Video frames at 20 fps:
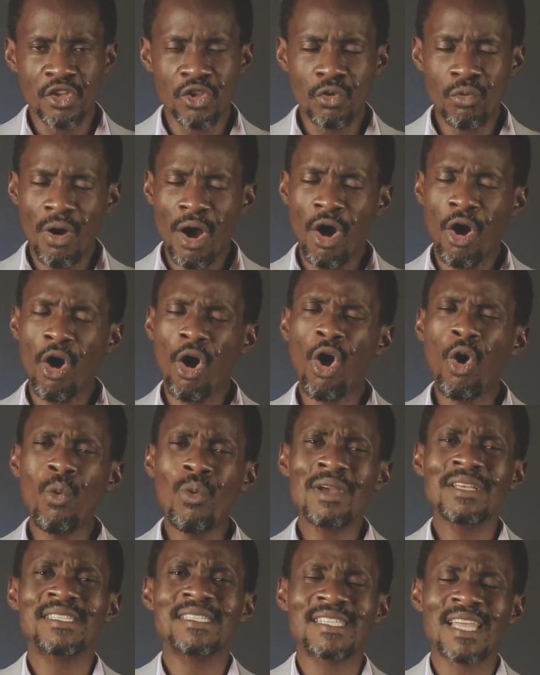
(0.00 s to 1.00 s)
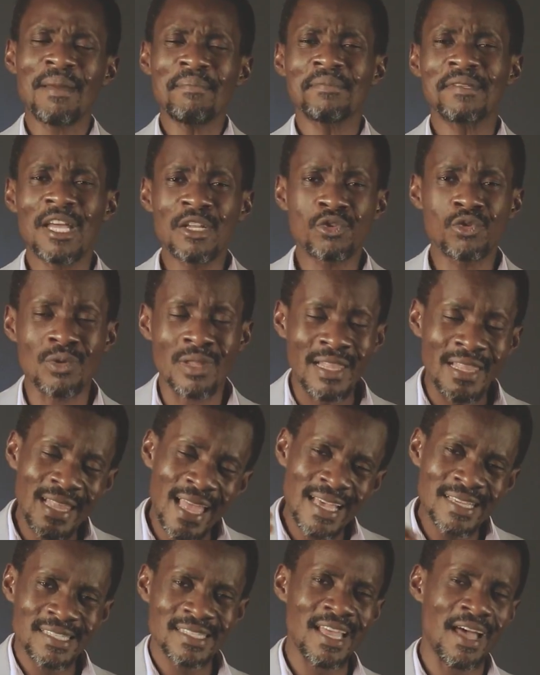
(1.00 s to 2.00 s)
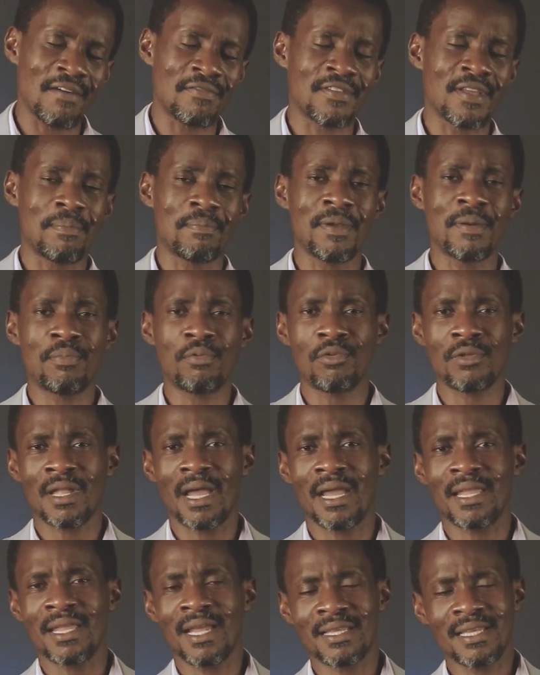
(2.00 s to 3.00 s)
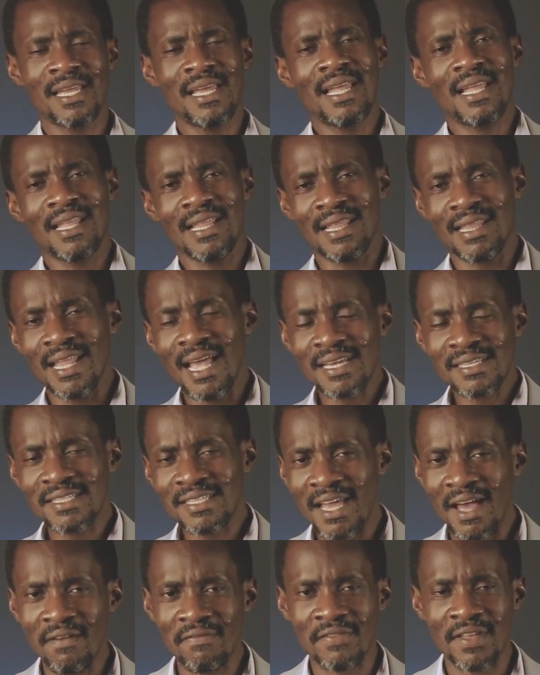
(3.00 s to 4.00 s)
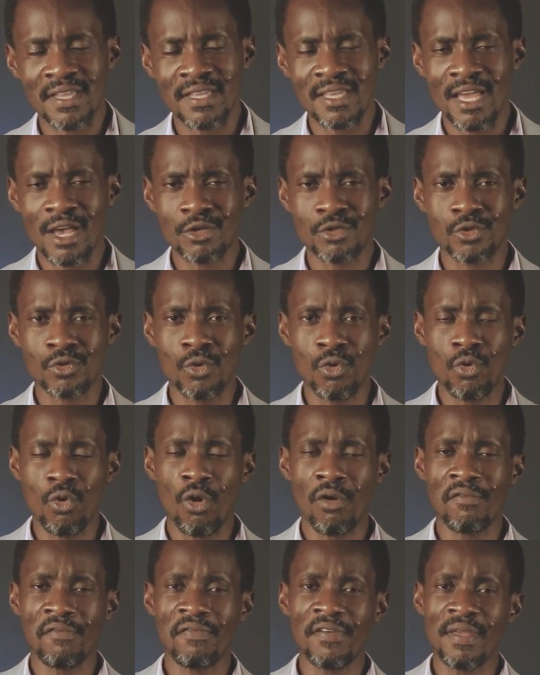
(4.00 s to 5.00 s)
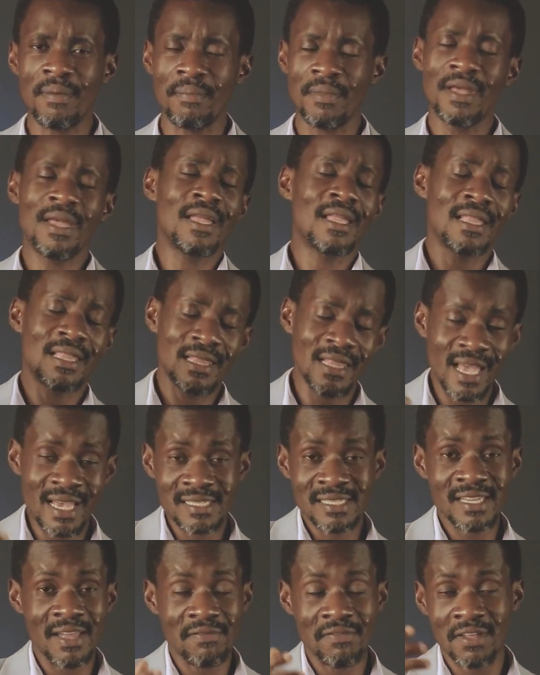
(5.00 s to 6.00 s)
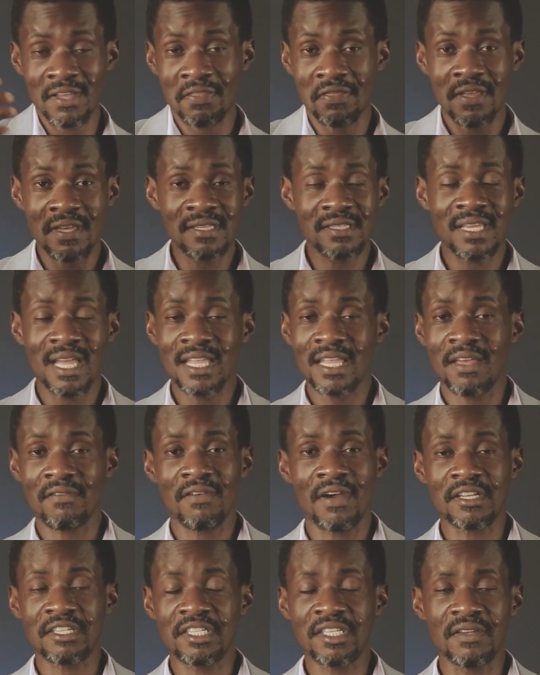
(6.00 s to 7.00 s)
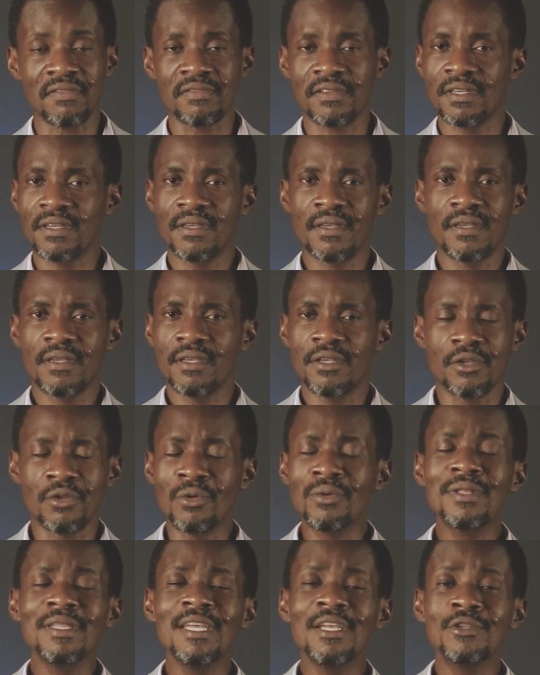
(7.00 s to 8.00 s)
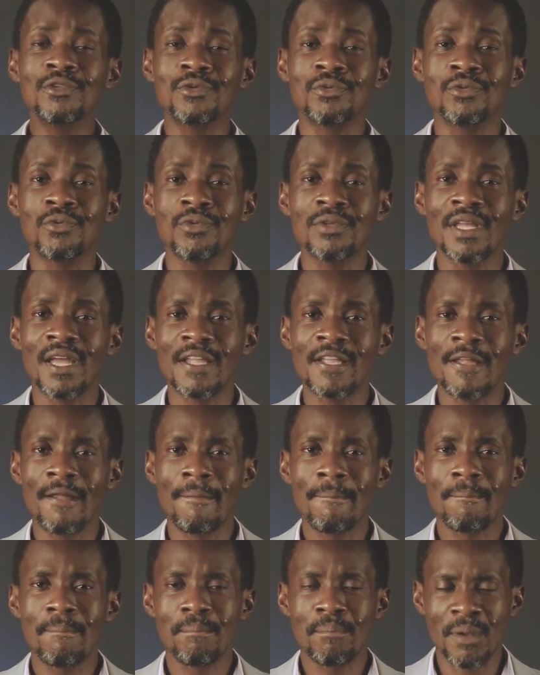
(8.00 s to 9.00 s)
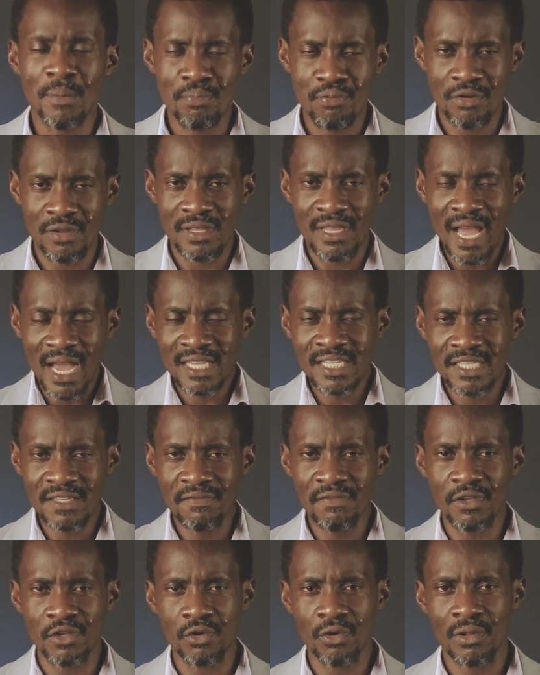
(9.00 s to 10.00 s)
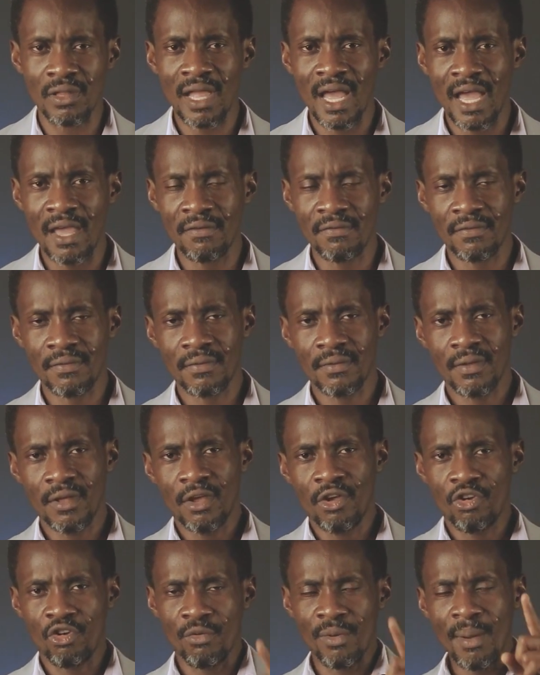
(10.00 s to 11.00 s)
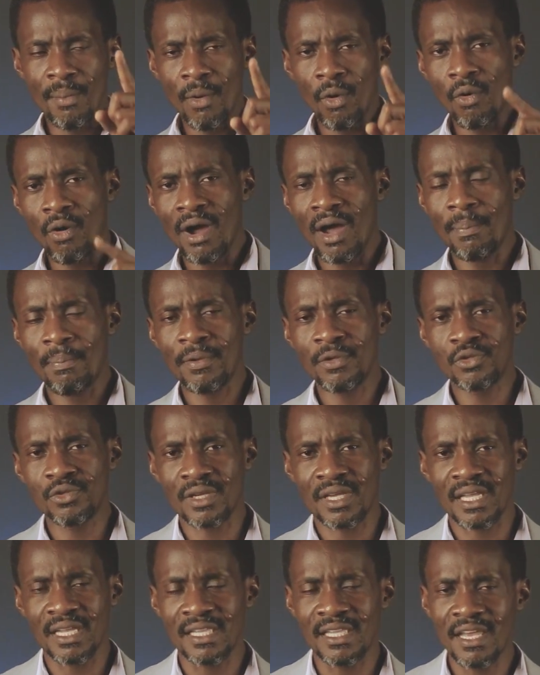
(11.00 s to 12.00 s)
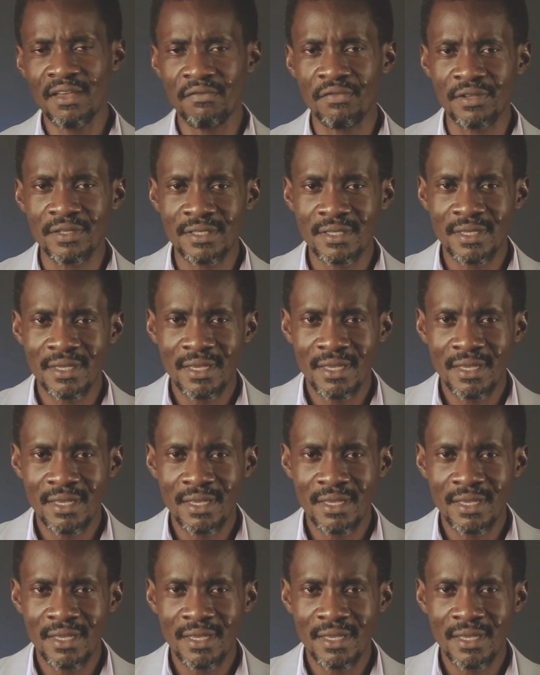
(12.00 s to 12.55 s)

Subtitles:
You are always tempted to lust after people like that. Lust after their so-called fame. Lust after the things that they have achieved. You don't need to do that. Be productive in your life. Remember what happened to King David?